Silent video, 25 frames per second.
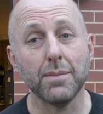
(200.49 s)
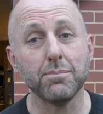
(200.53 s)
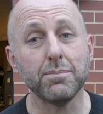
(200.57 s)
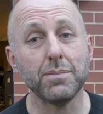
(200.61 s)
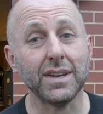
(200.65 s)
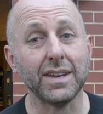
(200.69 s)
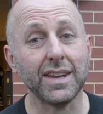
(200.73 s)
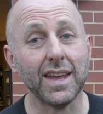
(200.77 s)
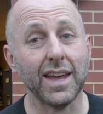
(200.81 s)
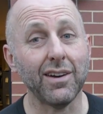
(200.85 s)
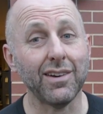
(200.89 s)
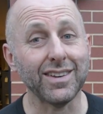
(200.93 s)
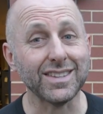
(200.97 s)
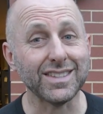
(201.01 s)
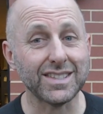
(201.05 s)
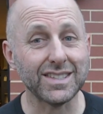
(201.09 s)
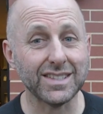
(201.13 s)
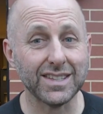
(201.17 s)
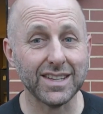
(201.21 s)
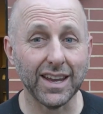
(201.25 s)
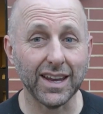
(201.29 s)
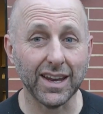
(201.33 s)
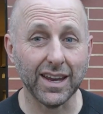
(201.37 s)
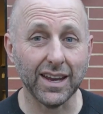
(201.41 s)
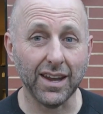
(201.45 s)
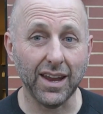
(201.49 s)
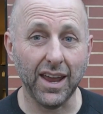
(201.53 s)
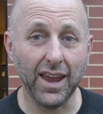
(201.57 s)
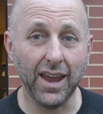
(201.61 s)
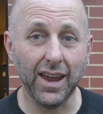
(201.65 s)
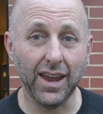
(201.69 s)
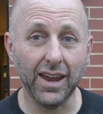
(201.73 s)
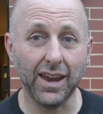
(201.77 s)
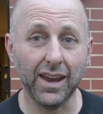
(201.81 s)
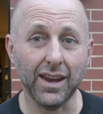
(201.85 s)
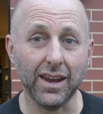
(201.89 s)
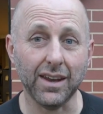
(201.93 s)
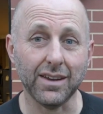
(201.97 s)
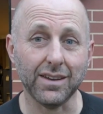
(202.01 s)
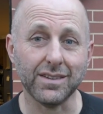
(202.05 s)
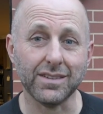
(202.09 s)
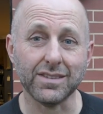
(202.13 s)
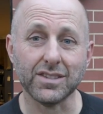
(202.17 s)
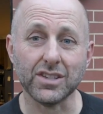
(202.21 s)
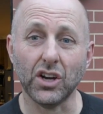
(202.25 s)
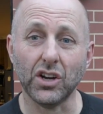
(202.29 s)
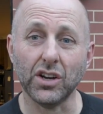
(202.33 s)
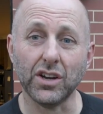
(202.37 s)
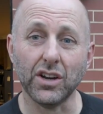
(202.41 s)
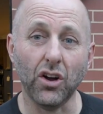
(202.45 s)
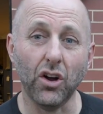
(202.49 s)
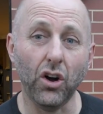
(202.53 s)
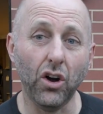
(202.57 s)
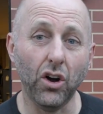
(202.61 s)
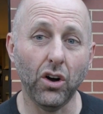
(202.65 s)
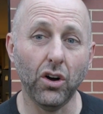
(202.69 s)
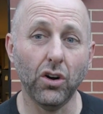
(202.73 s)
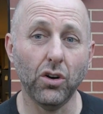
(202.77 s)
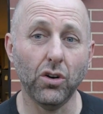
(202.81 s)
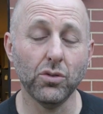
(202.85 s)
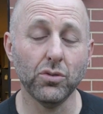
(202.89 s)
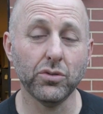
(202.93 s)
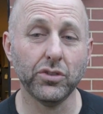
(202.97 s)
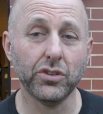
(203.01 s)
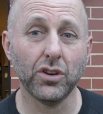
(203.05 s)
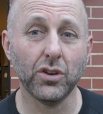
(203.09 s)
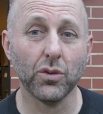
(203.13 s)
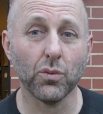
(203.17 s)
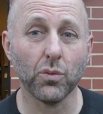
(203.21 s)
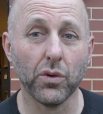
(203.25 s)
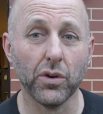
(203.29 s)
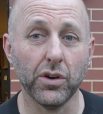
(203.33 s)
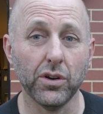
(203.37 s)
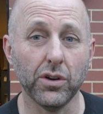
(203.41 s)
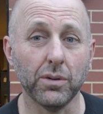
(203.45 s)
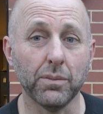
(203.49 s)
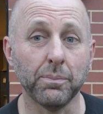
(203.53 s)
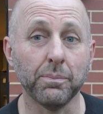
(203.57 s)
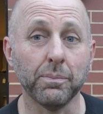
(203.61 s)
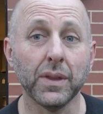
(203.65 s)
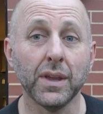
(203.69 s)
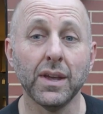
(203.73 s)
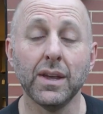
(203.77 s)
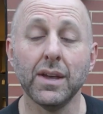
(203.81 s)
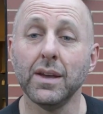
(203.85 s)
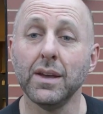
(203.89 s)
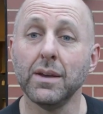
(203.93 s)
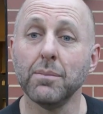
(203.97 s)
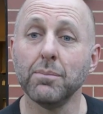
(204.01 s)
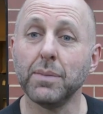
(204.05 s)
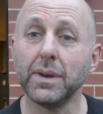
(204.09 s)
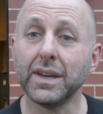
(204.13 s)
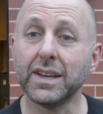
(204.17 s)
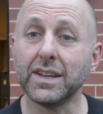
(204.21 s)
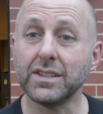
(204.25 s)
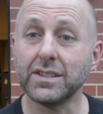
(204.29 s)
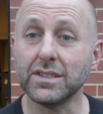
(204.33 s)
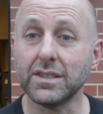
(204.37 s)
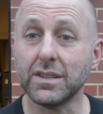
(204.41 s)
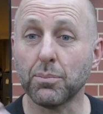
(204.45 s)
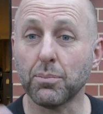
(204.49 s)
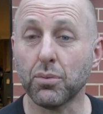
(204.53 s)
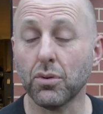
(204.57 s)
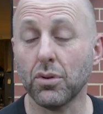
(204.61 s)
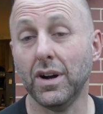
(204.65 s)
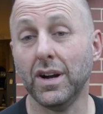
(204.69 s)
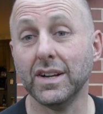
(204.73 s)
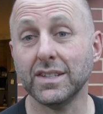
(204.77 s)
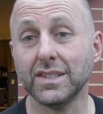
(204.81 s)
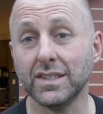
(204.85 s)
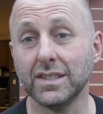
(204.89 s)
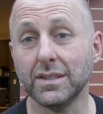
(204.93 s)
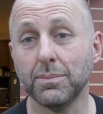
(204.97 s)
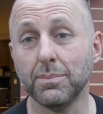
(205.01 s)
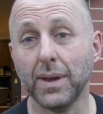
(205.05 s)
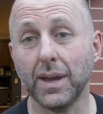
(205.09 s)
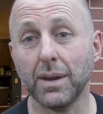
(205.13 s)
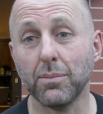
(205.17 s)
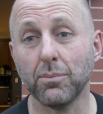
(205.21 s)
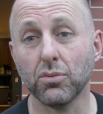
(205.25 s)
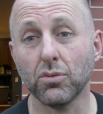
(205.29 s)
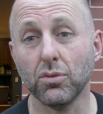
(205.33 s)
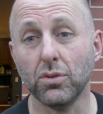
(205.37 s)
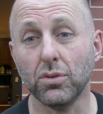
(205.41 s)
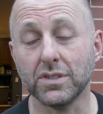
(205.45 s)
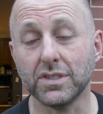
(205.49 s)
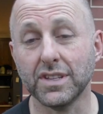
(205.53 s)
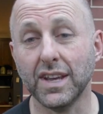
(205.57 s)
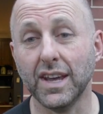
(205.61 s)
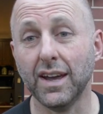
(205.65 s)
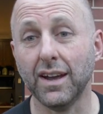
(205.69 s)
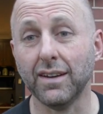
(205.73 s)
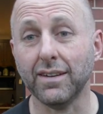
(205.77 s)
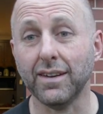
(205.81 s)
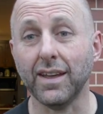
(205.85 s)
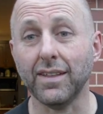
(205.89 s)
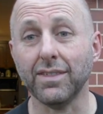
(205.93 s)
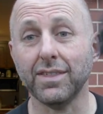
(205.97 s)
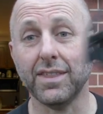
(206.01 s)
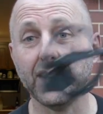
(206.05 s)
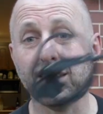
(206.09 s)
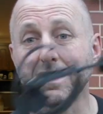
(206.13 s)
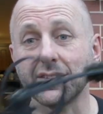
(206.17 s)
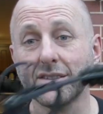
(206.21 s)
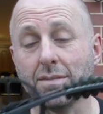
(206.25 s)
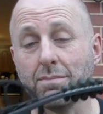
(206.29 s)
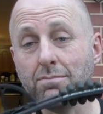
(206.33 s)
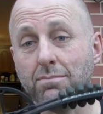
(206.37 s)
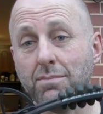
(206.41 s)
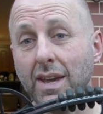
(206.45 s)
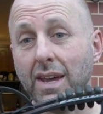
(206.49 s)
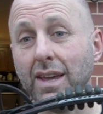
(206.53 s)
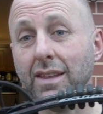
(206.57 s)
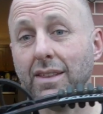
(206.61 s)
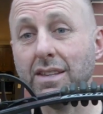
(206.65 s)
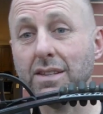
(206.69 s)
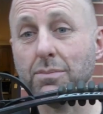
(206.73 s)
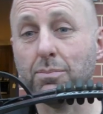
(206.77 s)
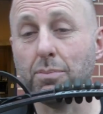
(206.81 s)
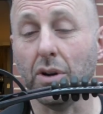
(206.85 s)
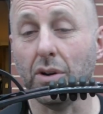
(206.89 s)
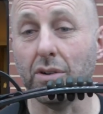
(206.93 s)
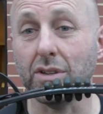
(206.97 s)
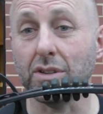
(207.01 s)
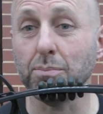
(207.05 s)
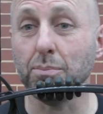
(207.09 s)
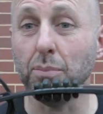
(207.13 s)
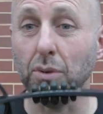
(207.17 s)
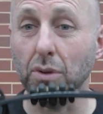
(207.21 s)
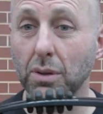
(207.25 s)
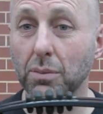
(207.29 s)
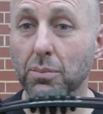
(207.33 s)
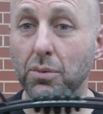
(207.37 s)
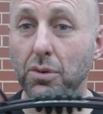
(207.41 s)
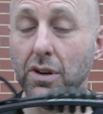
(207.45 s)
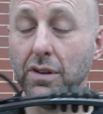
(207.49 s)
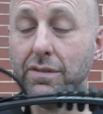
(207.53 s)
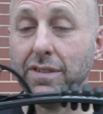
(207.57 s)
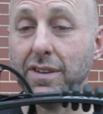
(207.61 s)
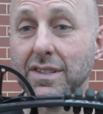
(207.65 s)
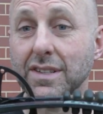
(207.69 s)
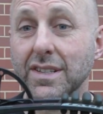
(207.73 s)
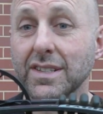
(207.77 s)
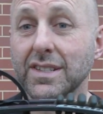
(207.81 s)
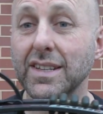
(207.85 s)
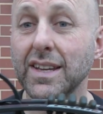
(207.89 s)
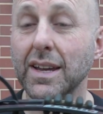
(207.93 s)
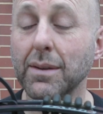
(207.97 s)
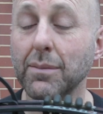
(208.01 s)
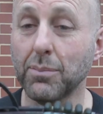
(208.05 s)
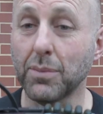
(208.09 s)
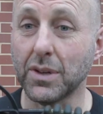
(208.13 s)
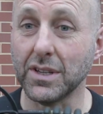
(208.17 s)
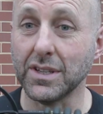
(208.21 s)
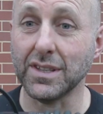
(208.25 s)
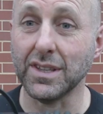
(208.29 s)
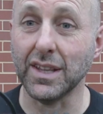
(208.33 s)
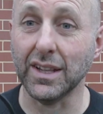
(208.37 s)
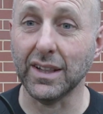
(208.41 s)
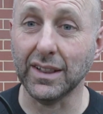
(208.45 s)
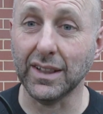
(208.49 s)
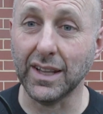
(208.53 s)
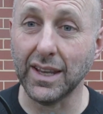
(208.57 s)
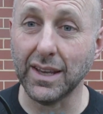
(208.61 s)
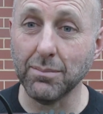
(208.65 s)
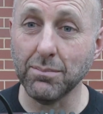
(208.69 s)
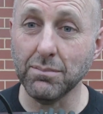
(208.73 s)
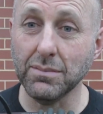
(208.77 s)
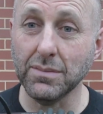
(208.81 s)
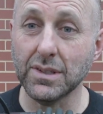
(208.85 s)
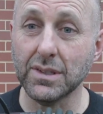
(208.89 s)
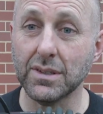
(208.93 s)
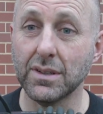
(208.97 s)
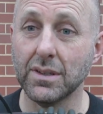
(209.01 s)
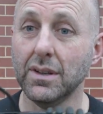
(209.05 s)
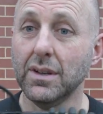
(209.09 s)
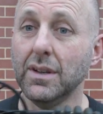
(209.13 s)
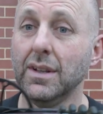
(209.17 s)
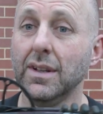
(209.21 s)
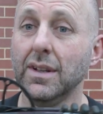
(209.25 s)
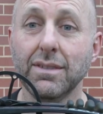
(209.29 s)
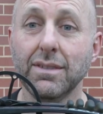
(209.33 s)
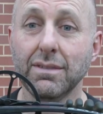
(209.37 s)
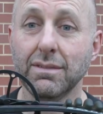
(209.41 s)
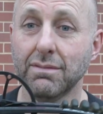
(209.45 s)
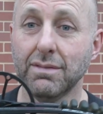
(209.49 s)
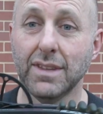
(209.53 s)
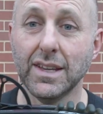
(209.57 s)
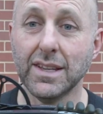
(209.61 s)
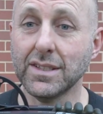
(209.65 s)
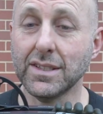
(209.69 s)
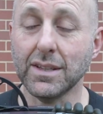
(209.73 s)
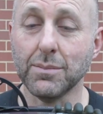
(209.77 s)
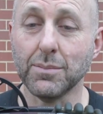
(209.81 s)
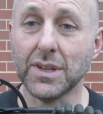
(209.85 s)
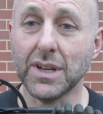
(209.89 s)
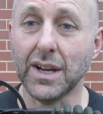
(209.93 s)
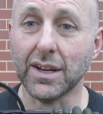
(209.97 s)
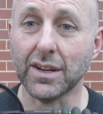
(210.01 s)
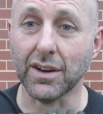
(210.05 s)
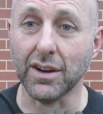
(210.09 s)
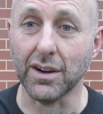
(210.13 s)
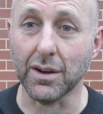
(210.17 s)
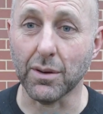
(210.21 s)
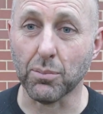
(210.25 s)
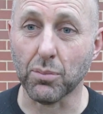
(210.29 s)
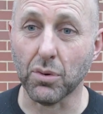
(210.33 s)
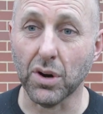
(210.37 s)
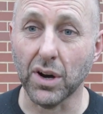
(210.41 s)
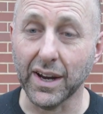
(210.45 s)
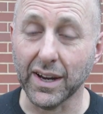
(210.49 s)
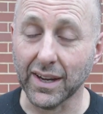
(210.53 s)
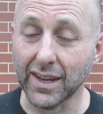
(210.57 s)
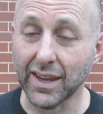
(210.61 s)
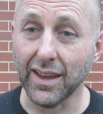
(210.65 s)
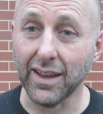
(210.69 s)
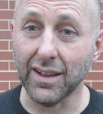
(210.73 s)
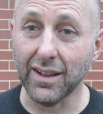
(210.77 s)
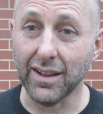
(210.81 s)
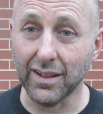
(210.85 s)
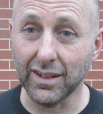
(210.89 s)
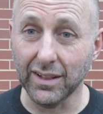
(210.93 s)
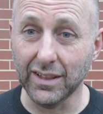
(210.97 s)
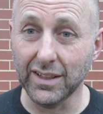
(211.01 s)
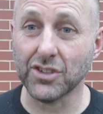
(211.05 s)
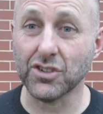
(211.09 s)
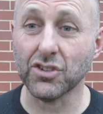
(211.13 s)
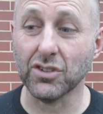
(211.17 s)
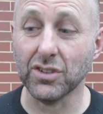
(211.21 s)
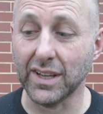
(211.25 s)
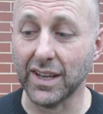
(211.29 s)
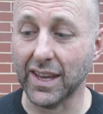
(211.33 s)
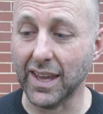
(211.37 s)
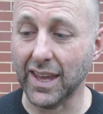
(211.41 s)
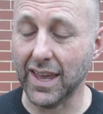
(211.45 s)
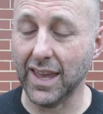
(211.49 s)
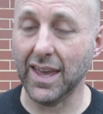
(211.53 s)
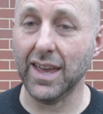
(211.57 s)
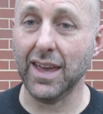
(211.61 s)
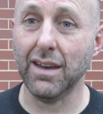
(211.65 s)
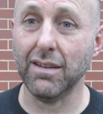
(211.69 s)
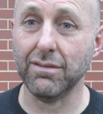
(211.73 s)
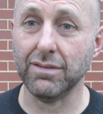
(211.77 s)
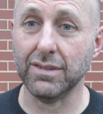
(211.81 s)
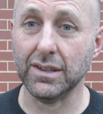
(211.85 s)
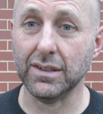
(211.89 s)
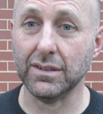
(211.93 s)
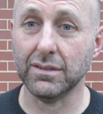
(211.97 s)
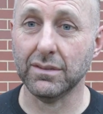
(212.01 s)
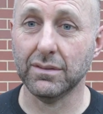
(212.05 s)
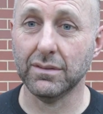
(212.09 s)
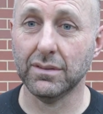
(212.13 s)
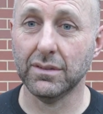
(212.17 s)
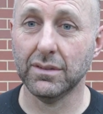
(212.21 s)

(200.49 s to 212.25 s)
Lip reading: But now it's second hand, it's on a whole new realm, because the price is being brought down. Now to me this bow is bulletproof, as I said, because the limbs, these limbs aren't going to break literally ever.